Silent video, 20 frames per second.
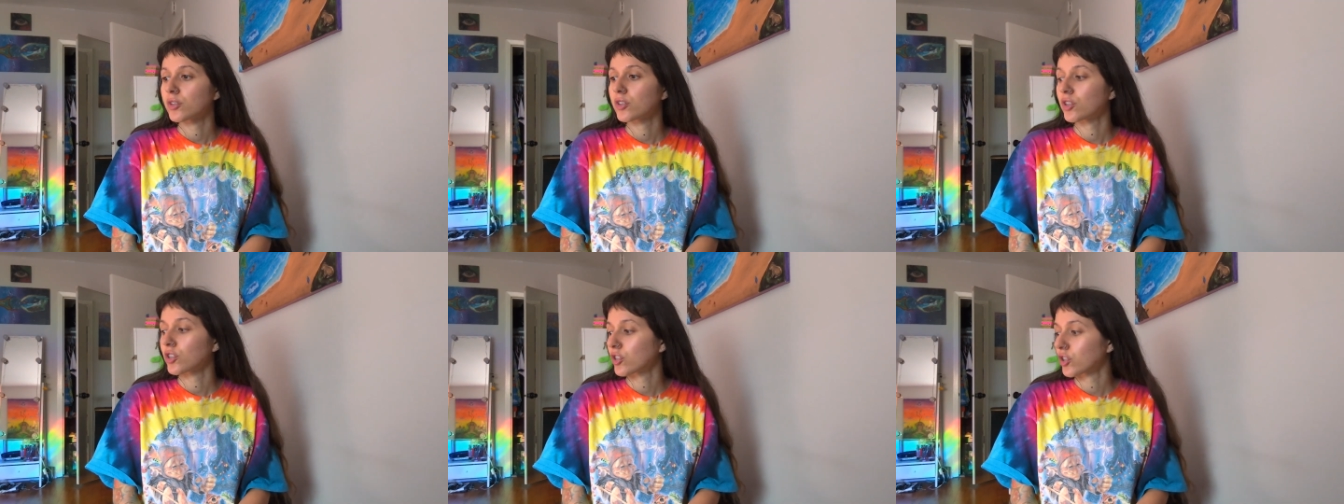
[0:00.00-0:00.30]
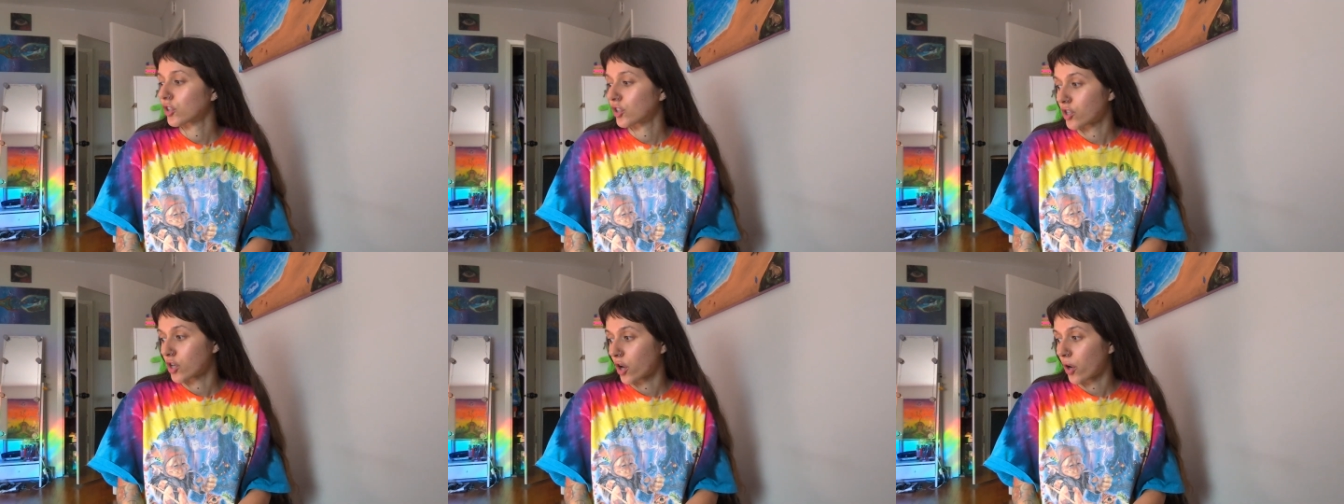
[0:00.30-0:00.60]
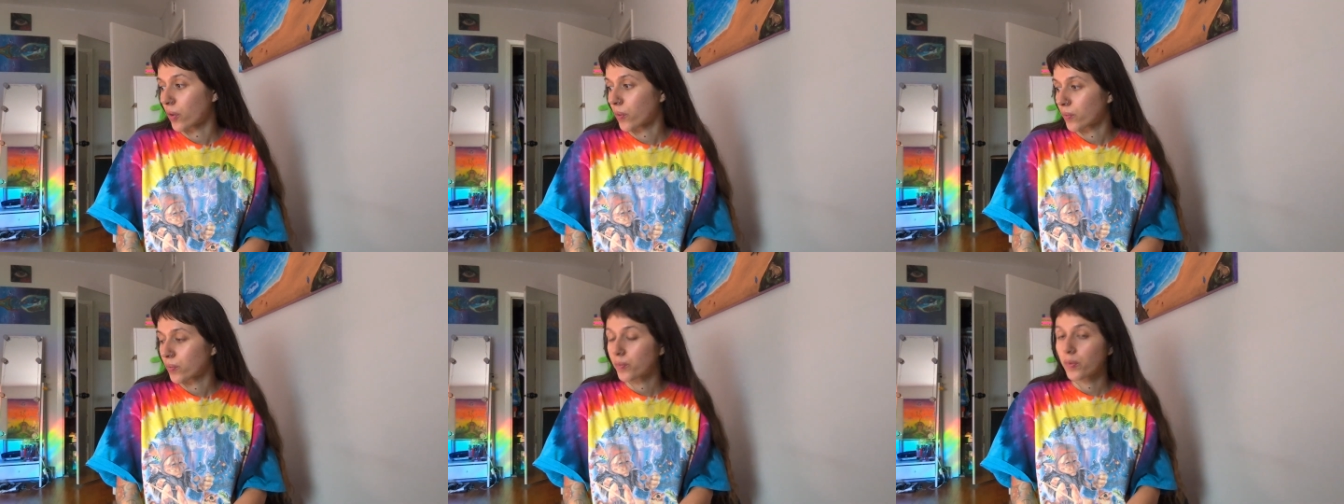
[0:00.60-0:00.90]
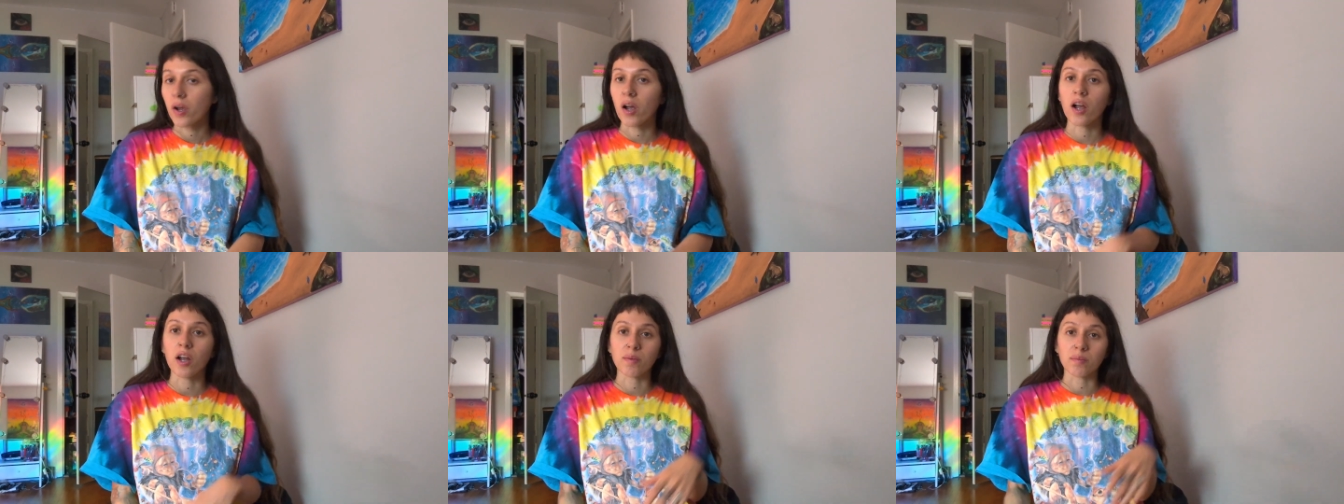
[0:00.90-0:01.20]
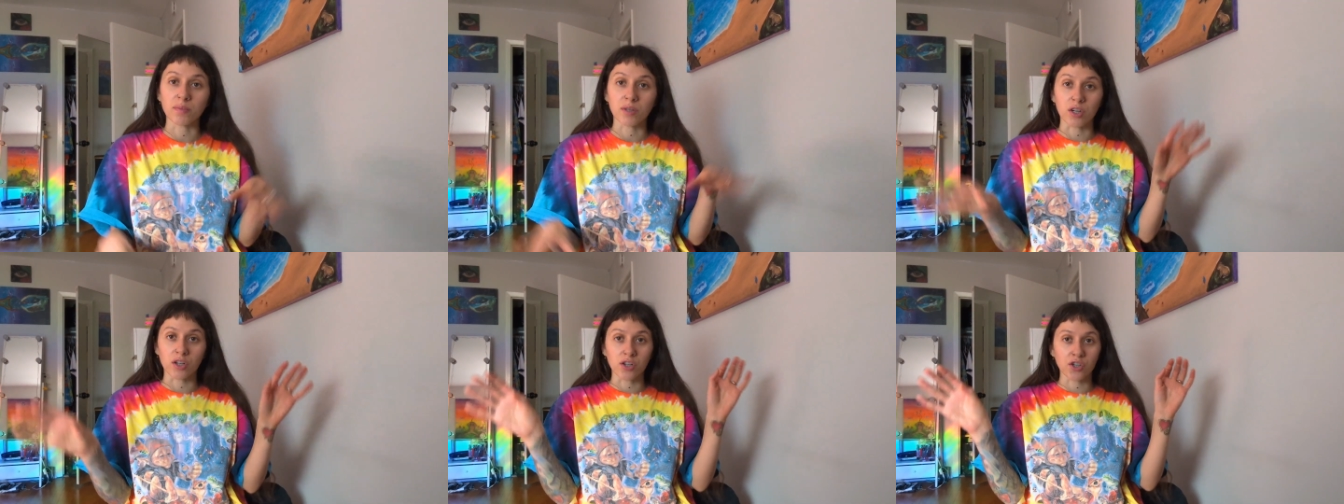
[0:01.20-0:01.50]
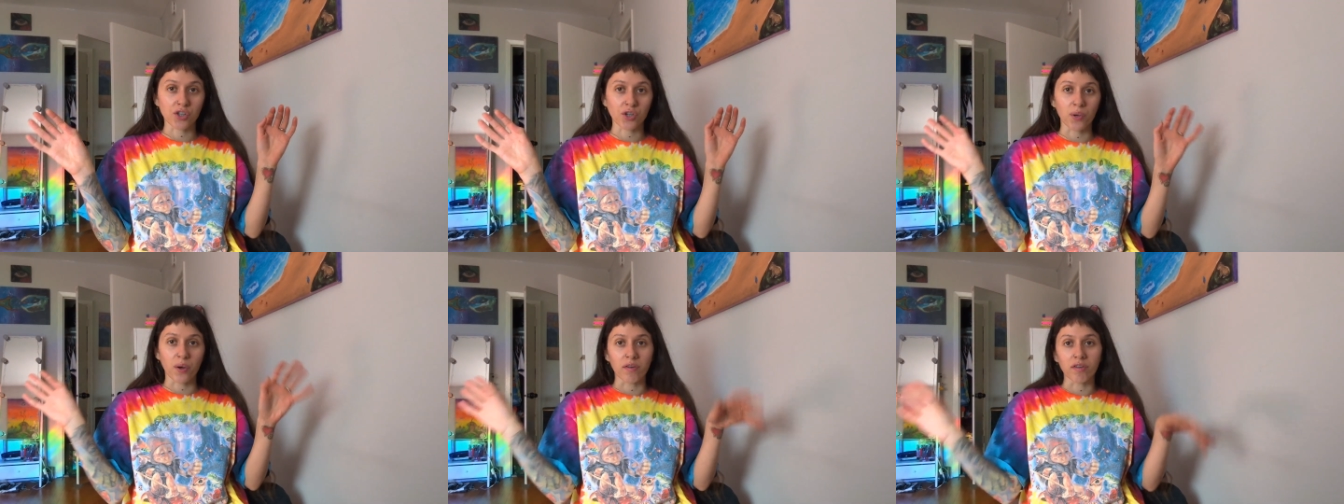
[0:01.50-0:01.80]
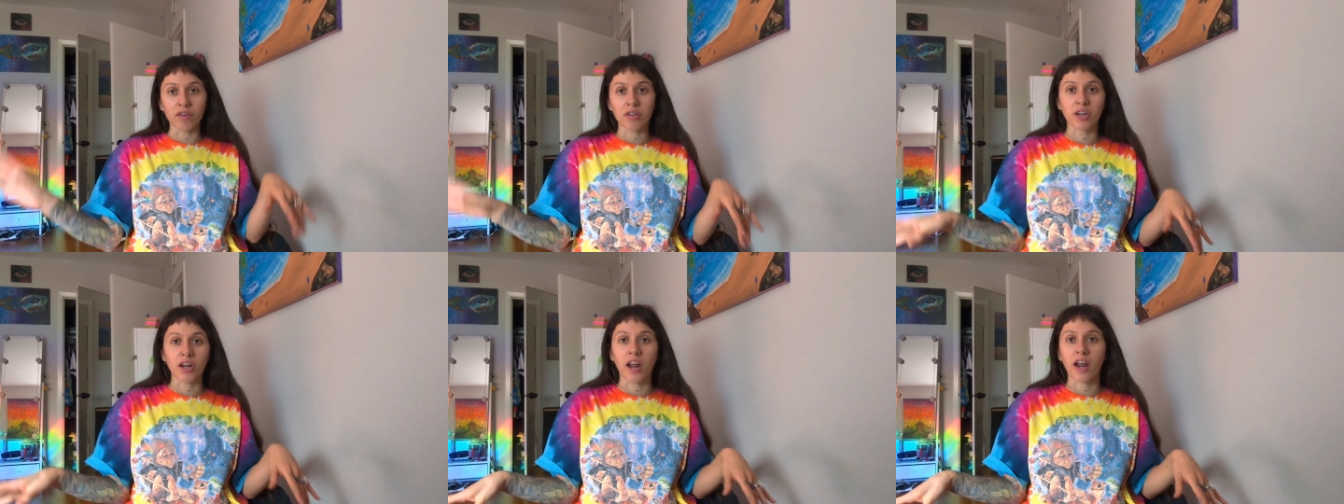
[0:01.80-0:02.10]
So I'm gonna show you
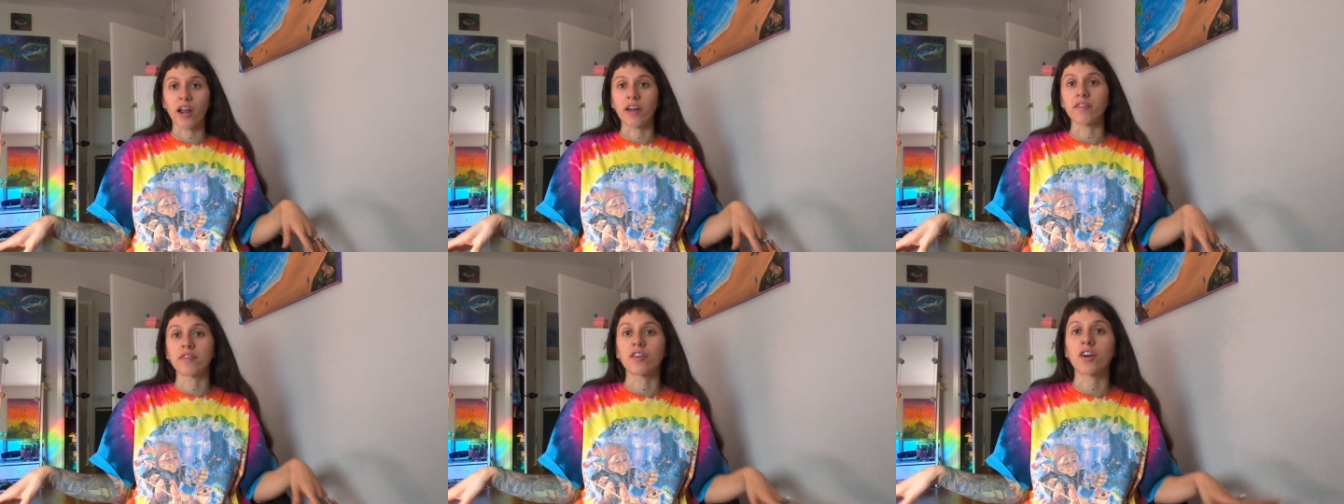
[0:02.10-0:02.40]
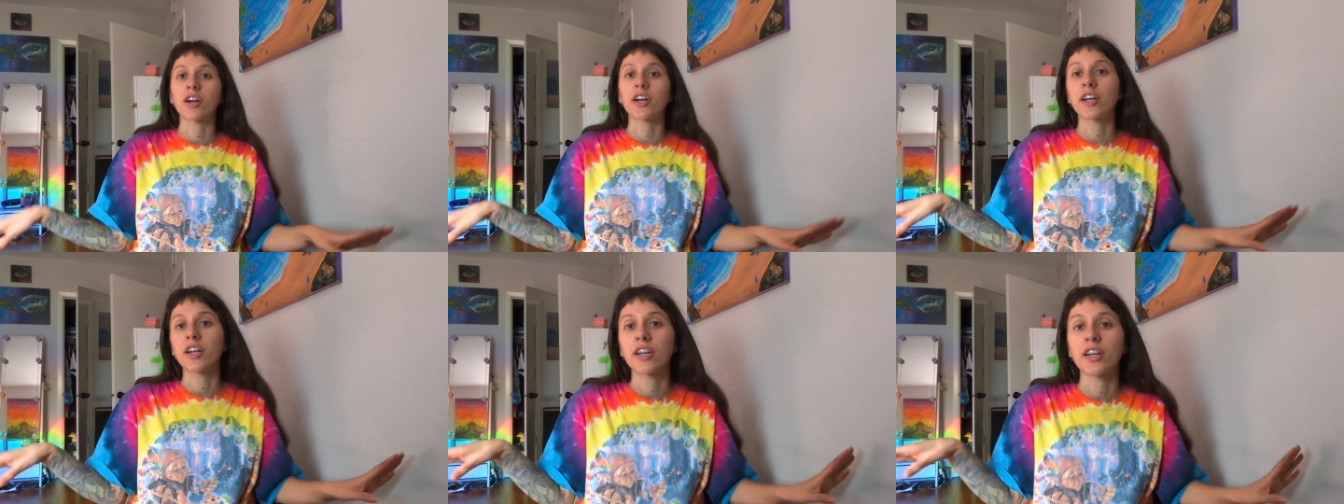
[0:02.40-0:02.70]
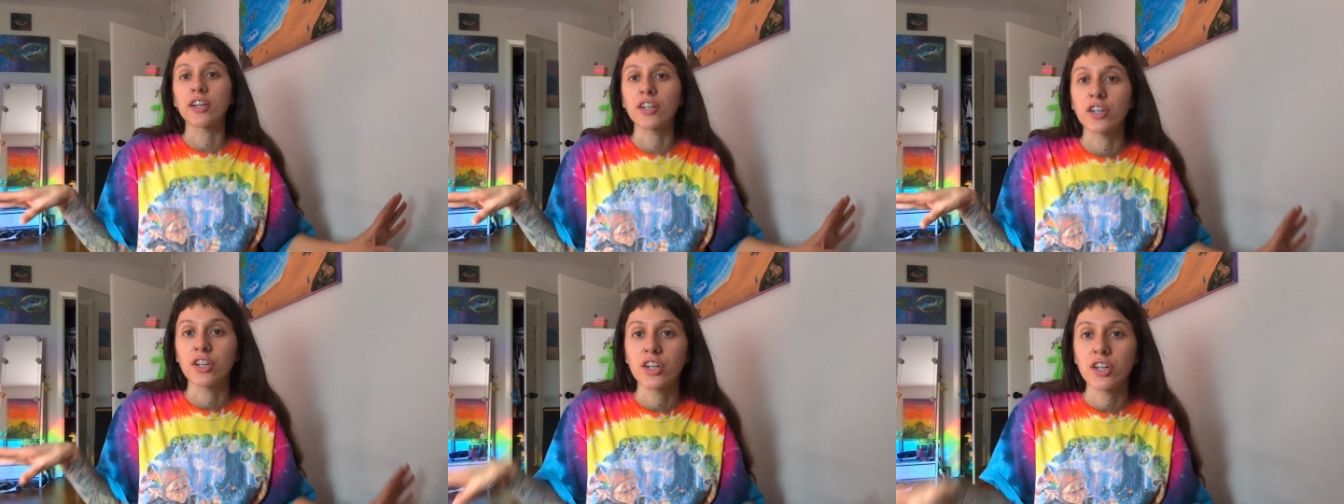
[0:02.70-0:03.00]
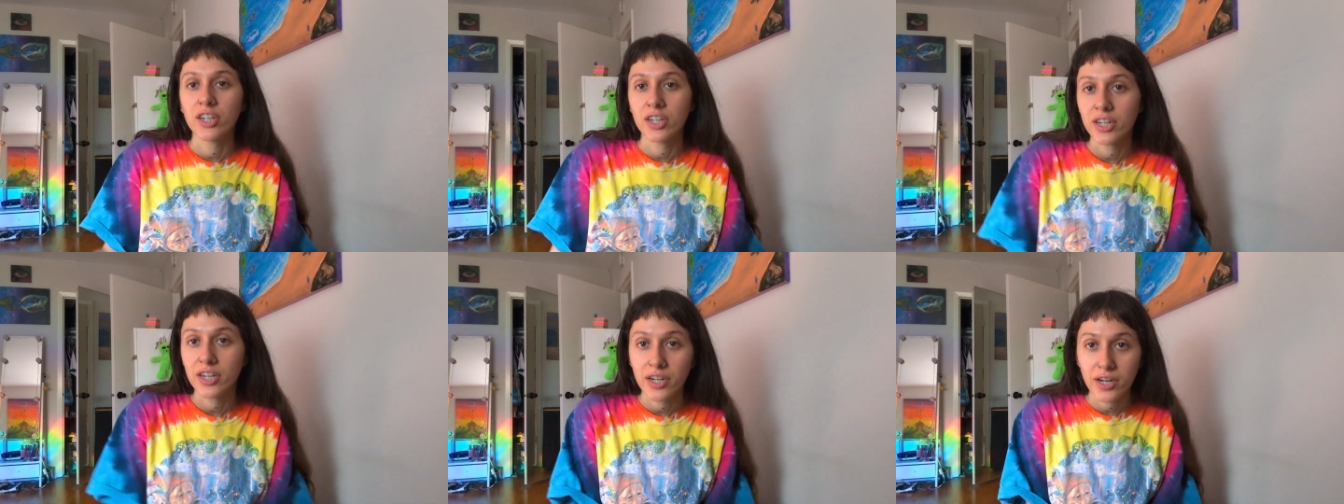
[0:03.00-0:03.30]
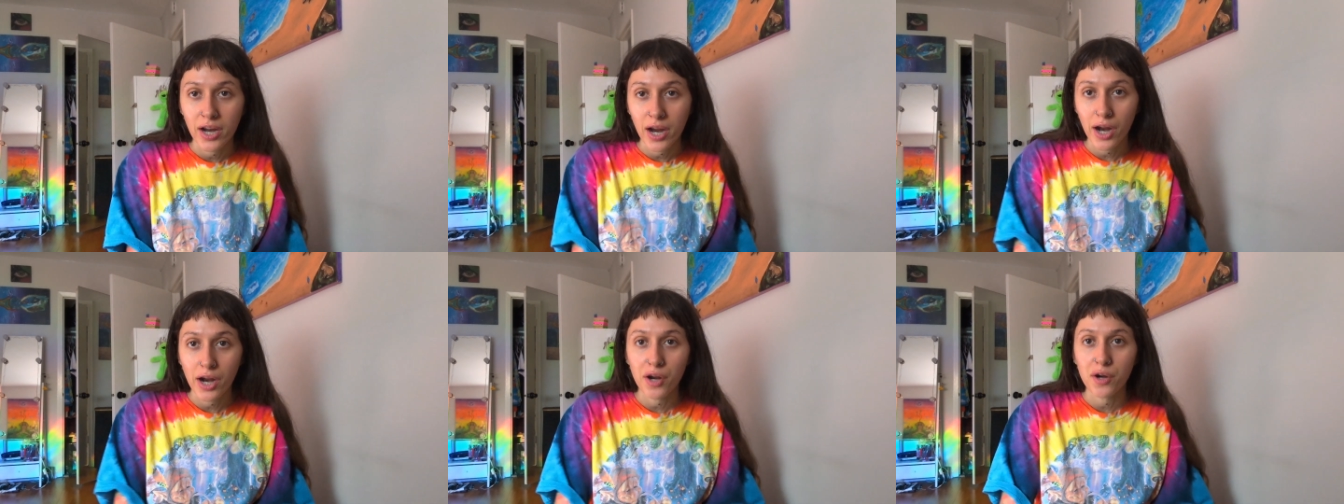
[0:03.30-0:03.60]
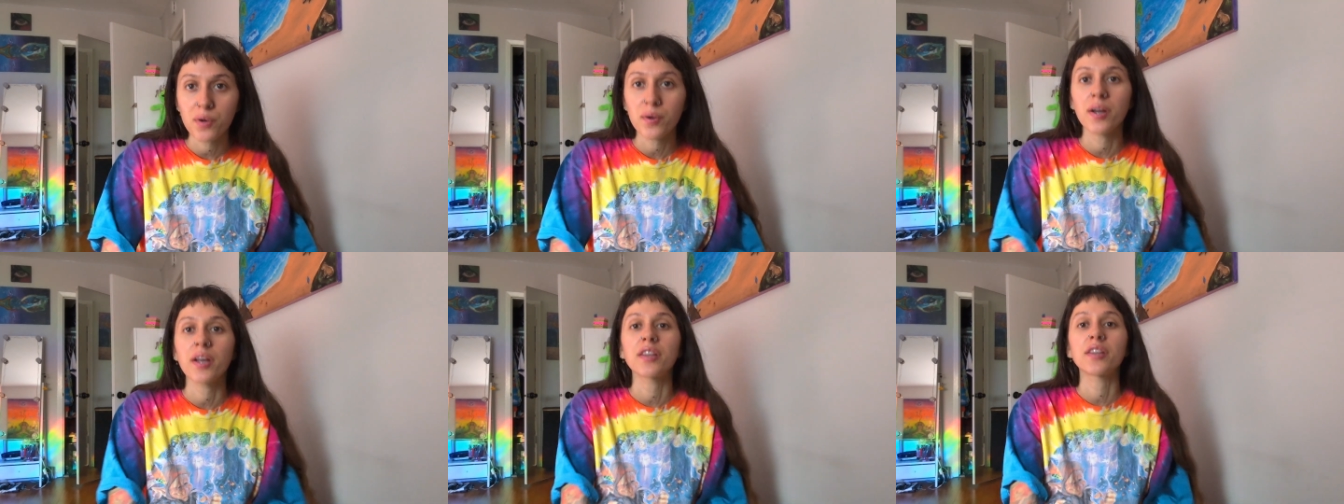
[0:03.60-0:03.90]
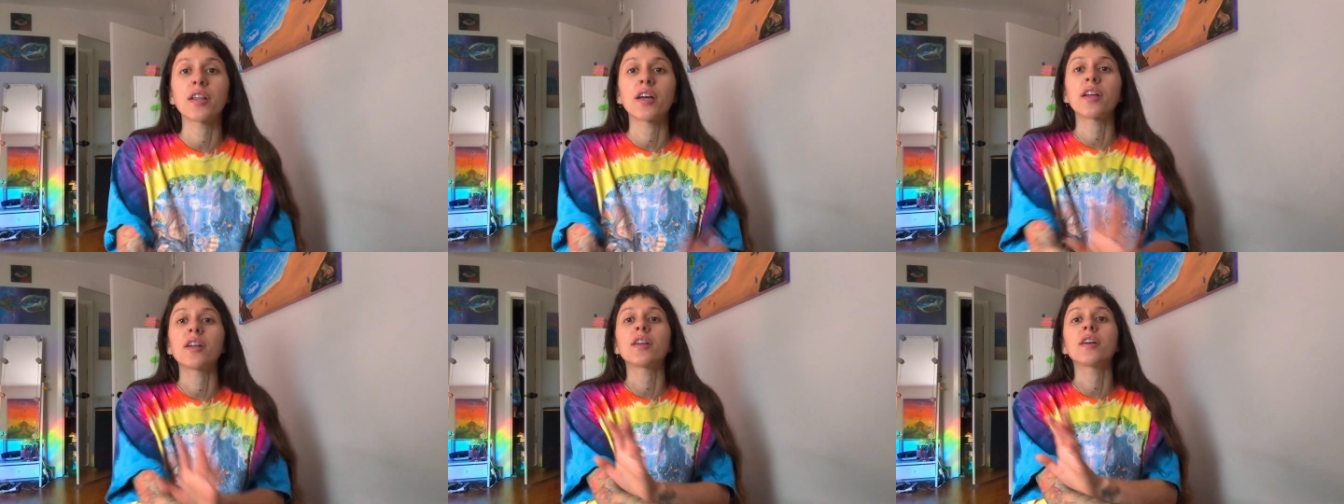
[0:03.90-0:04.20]
everything I have right here now,
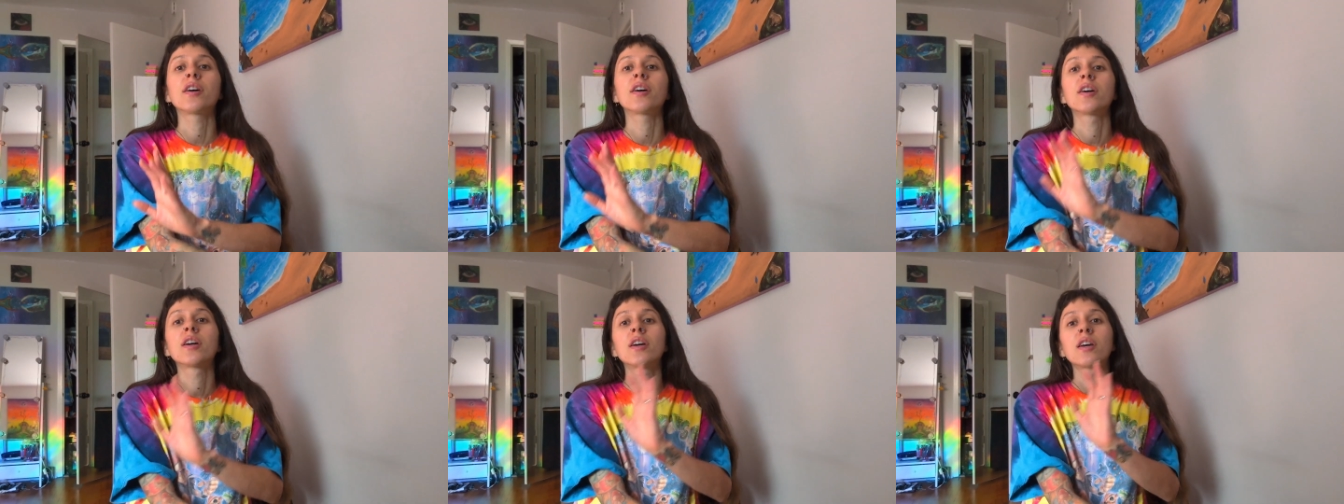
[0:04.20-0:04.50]
and then